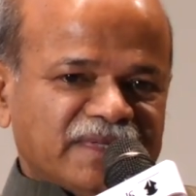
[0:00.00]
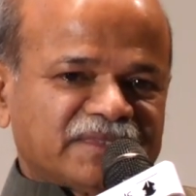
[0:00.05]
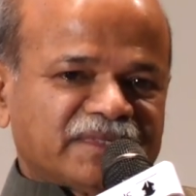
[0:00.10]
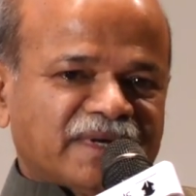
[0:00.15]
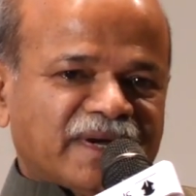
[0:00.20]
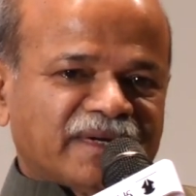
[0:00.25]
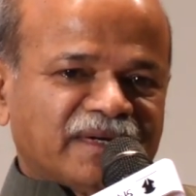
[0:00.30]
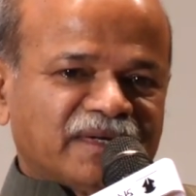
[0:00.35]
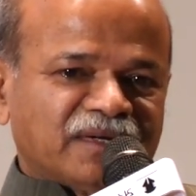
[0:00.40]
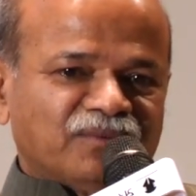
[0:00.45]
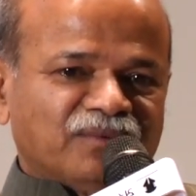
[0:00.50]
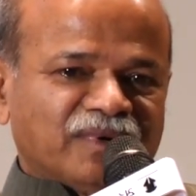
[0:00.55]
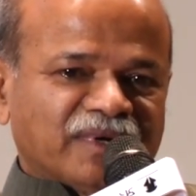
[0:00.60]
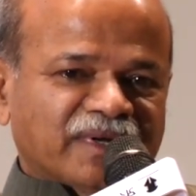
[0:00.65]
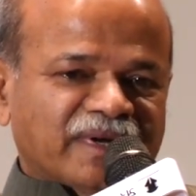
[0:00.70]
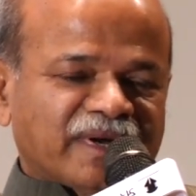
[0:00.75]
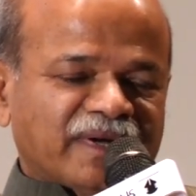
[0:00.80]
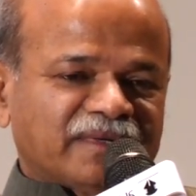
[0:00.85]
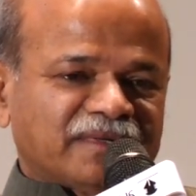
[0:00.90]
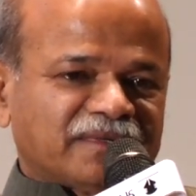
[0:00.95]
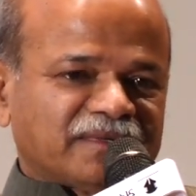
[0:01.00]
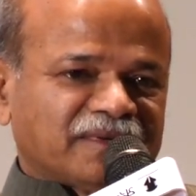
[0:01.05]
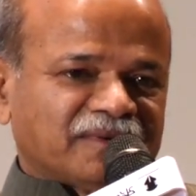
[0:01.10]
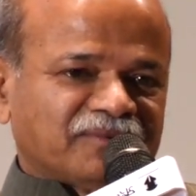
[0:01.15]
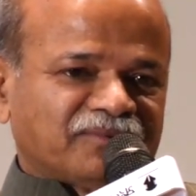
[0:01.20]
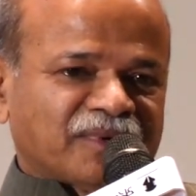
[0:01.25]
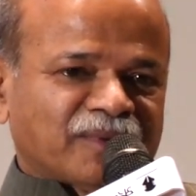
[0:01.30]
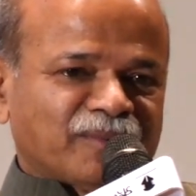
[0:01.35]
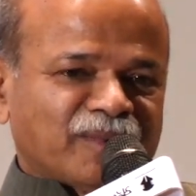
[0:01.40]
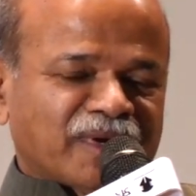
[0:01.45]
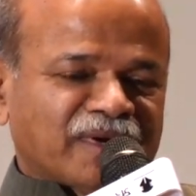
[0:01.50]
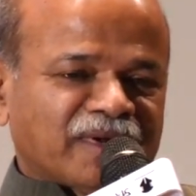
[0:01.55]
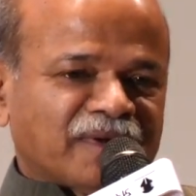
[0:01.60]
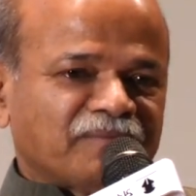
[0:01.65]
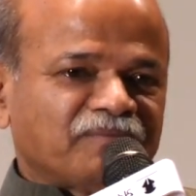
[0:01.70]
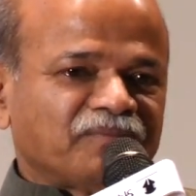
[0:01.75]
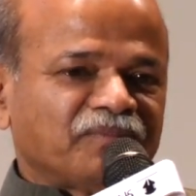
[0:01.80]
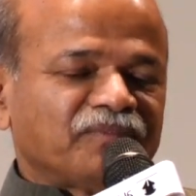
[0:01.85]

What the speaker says: started to work at Fermanagh.